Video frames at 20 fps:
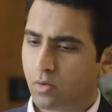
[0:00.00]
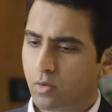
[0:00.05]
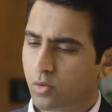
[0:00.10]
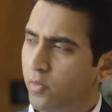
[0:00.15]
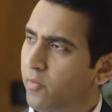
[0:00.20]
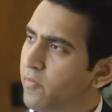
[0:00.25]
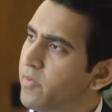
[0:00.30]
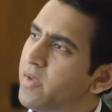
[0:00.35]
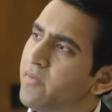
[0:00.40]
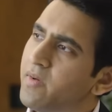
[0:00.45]
So
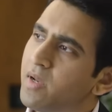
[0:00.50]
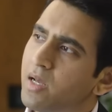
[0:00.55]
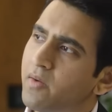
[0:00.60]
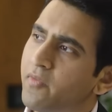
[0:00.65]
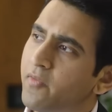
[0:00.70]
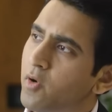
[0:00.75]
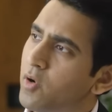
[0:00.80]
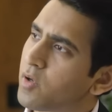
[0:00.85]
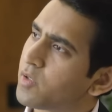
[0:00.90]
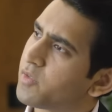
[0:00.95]
we will
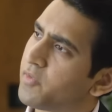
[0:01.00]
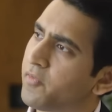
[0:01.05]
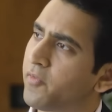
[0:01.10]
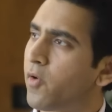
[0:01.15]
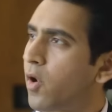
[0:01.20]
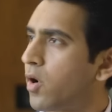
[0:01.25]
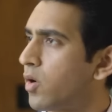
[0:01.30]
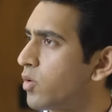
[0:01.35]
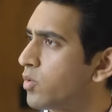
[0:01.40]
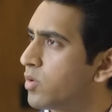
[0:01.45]
of course
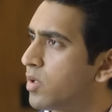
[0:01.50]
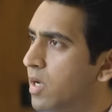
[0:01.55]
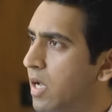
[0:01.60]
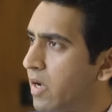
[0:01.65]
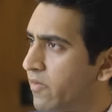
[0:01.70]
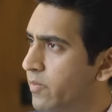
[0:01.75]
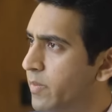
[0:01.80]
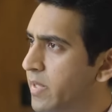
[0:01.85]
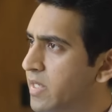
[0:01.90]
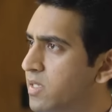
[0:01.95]
follow the
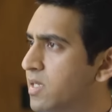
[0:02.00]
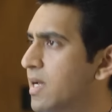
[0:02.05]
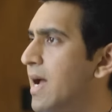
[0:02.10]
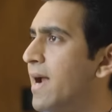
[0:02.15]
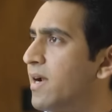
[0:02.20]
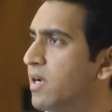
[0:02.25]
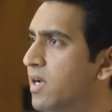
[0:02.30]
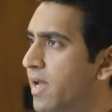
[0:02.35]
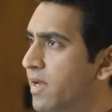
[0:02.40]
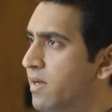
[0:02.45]
government's
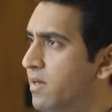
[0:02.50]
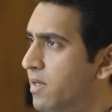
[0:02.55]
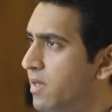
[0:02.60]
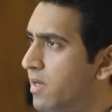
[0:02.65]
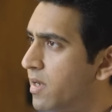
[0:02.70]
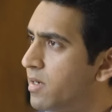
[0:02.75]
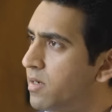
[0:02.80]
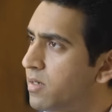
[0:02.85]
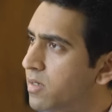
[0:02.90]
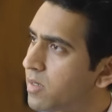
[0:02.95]
guideline
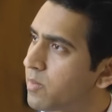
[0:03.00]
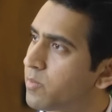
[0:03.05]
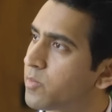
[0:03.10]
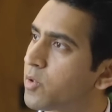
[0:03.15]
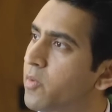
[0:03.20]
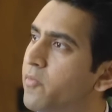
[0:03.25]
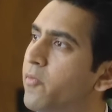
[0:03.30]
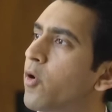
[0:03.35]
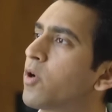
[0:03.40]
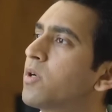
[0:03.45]
in terms
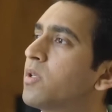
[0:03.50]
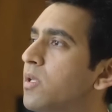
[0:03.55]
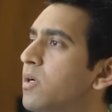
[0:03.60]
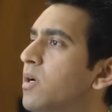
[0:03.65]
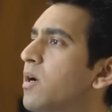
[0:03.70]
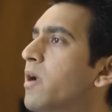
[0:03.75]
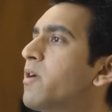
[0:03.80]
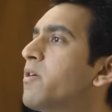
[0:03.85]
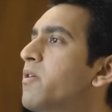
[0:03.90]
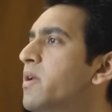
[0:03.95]
of what the
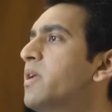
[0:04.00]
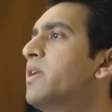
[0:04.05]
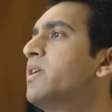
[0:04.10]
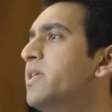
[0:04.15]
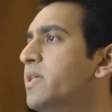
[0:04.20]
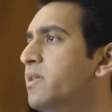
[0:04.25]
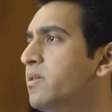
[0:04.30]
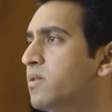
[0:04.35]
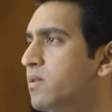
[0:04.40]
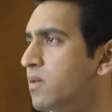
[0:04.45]
country
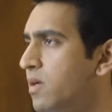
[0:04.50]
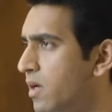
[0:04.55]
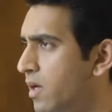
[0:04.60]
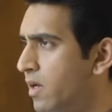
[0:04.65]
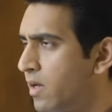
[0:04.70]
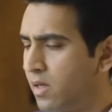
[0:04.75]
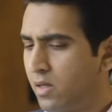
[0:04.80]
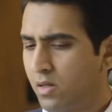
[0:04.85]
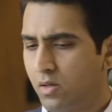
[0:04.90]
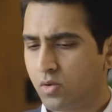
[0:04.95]
needs.
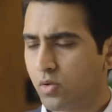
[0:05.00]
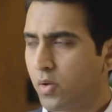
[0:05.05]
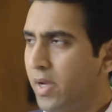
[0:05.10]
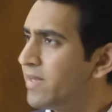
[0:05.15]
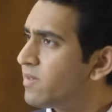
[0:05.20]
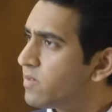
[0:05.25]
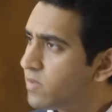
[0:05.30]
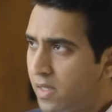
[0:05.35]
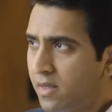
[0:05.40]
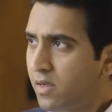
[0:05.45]
So
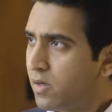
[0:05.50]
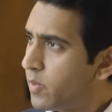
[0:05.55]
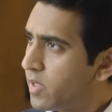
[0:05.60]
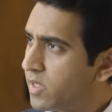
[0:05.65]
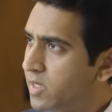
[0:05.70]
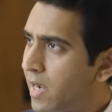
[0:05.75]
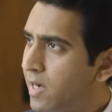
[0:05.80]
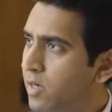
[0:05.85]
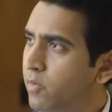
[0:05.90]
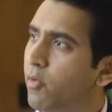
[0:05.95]
in sync with
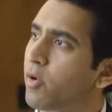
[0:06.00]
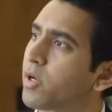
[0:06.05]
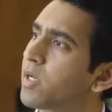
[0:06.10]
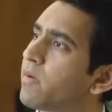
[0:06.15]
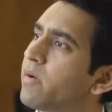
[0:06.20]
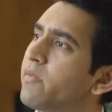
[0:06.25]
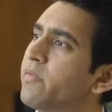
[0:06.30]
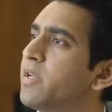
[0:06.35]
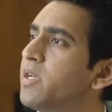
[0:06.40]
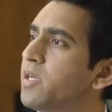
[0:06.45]
that,
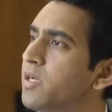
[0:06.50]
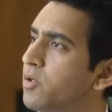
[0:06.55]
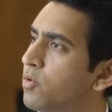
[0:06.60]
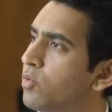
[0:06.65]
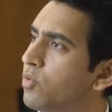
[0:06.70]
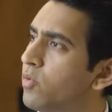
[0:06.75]
whatever we need to